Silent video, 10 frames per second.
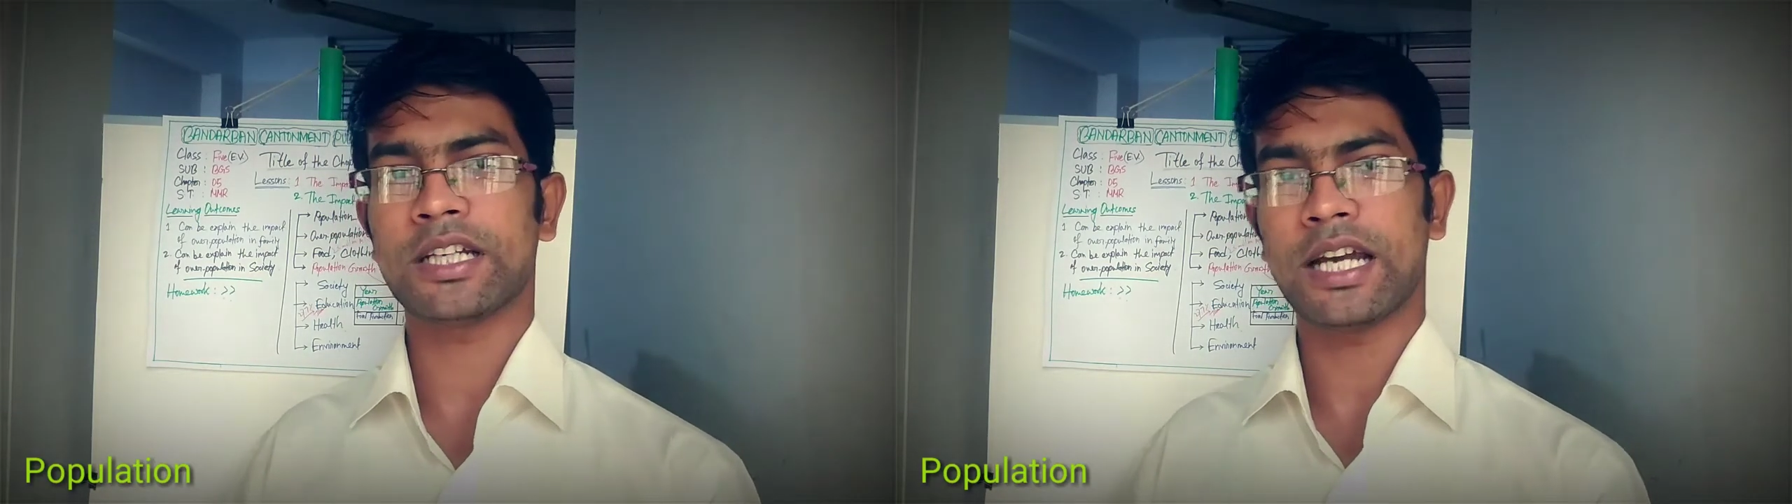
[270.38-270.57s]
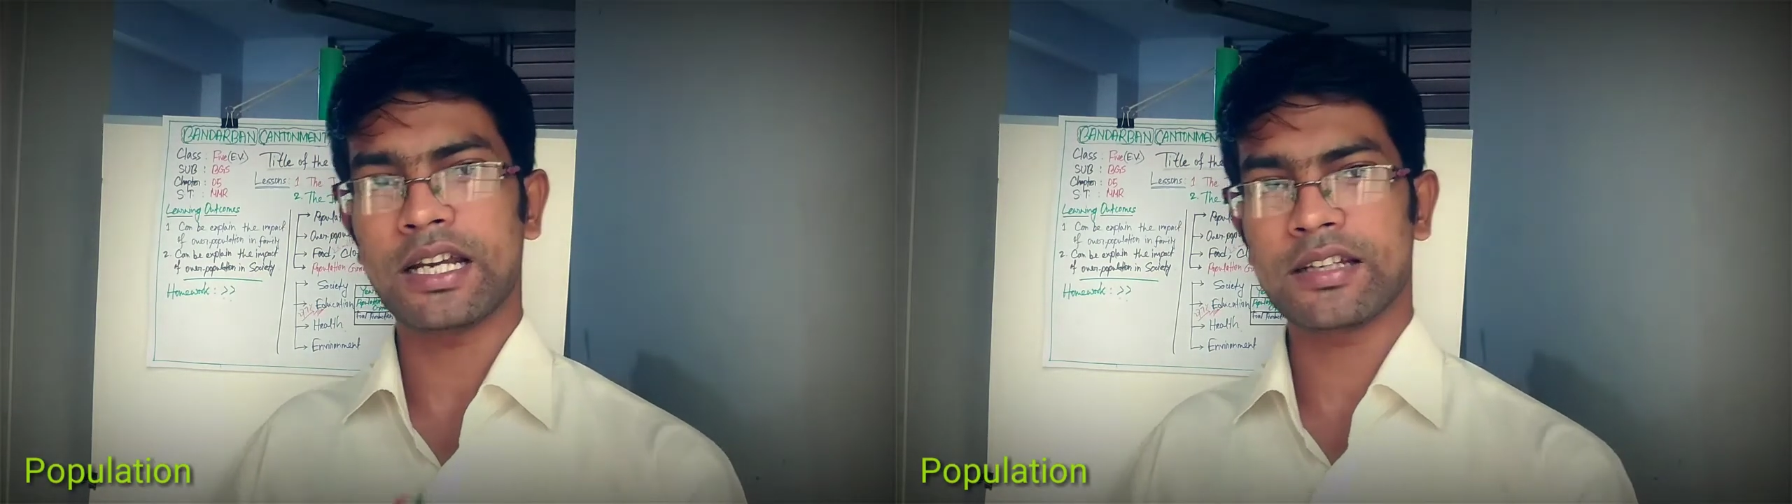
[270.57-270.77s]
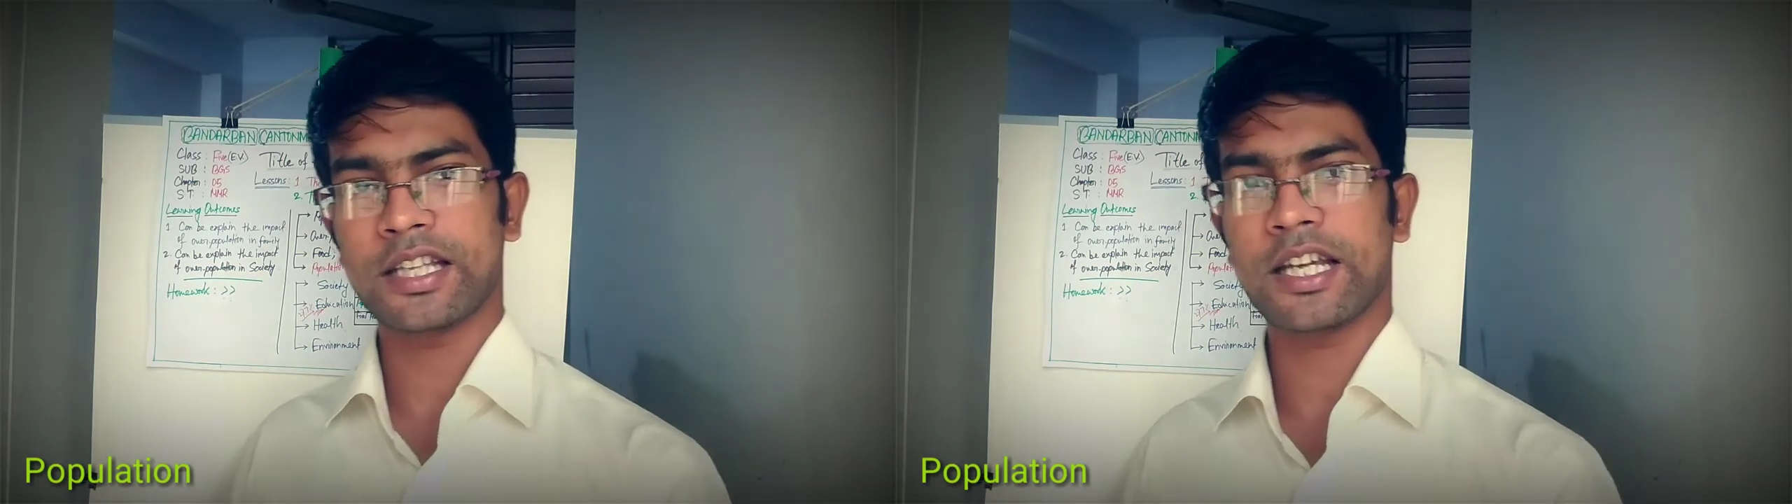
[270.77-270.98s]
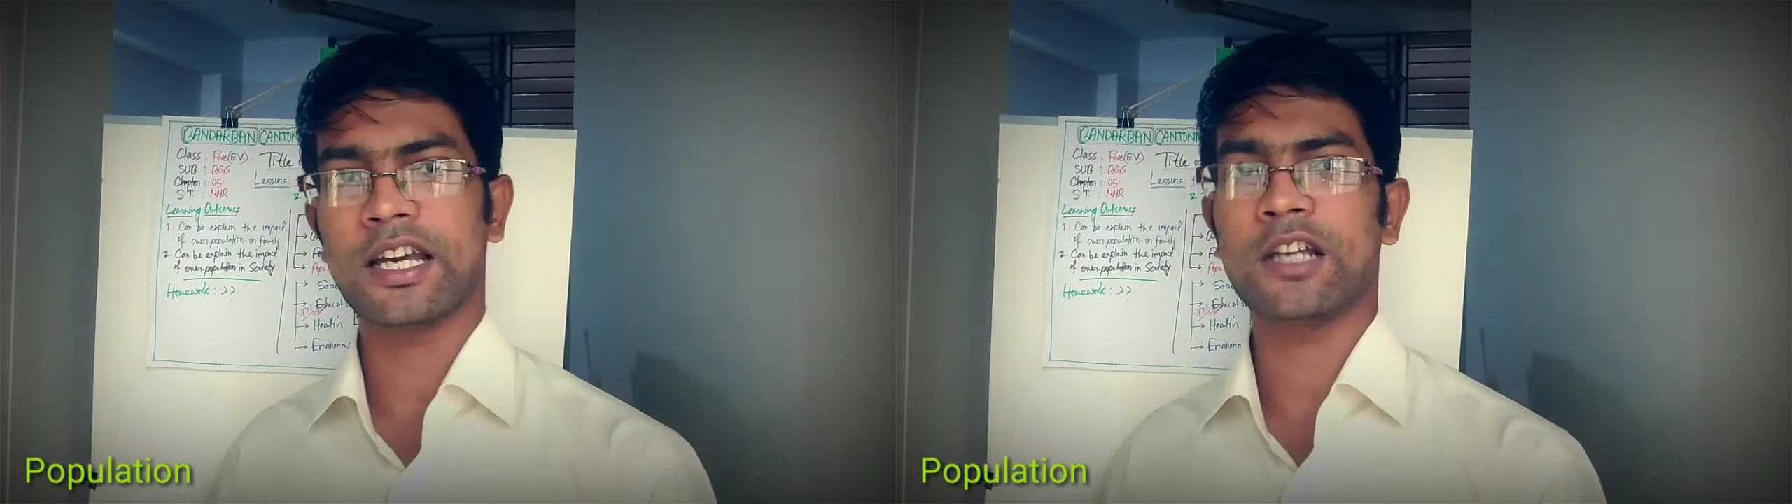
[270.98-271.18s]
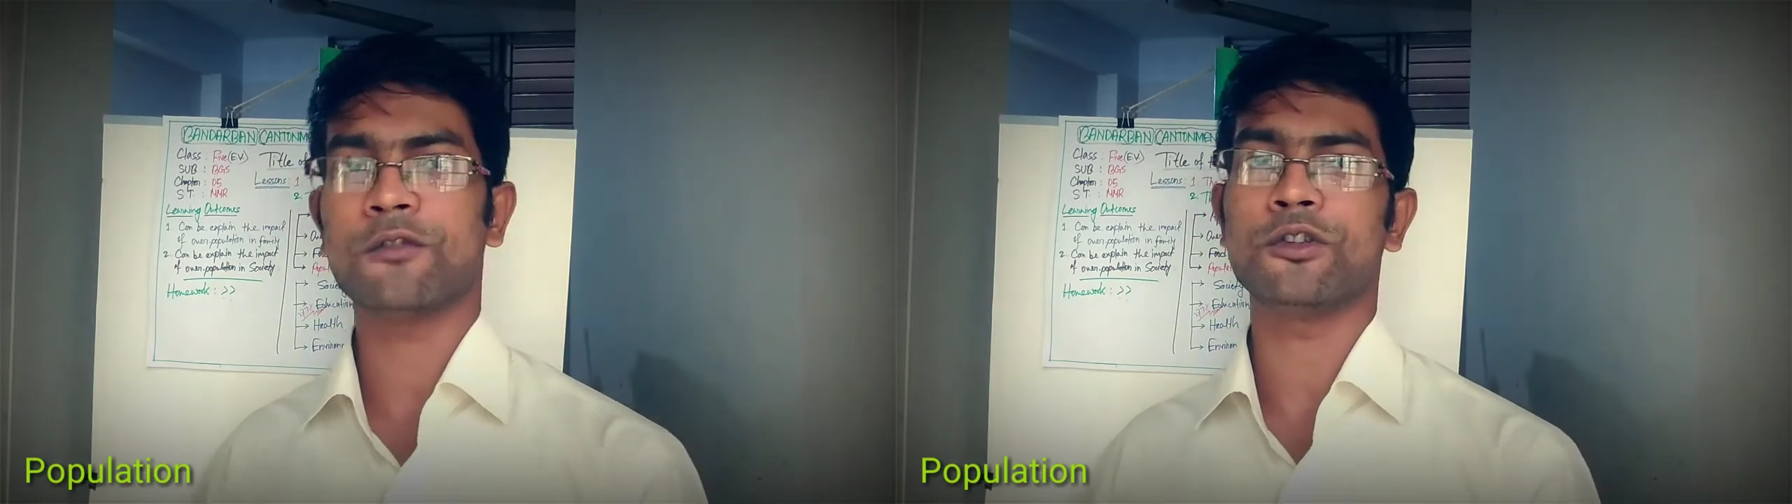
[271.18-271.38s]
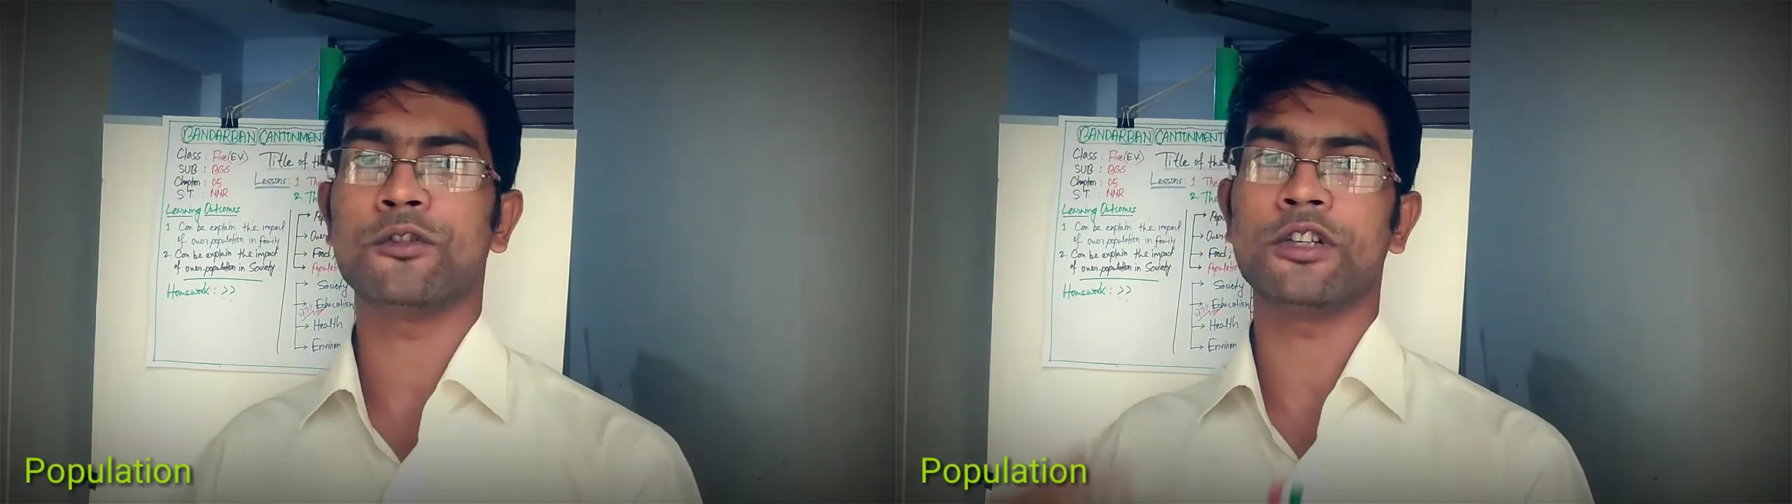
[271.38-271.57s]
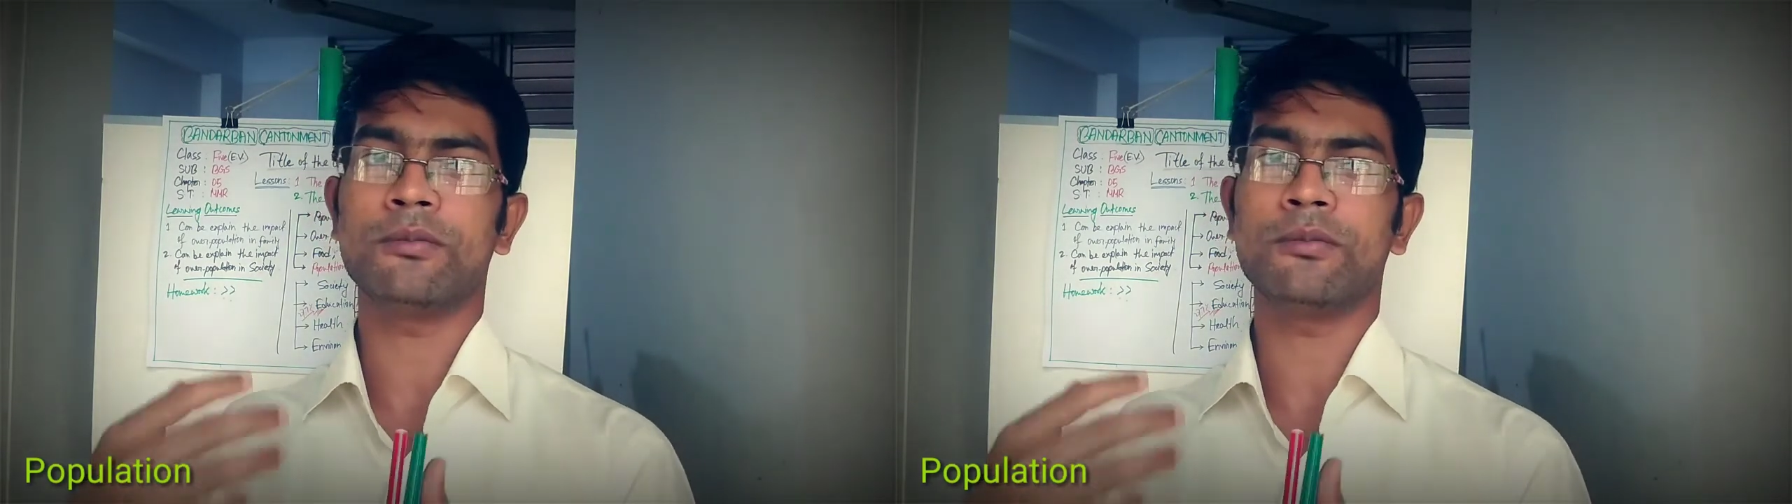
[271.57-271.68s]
and then we will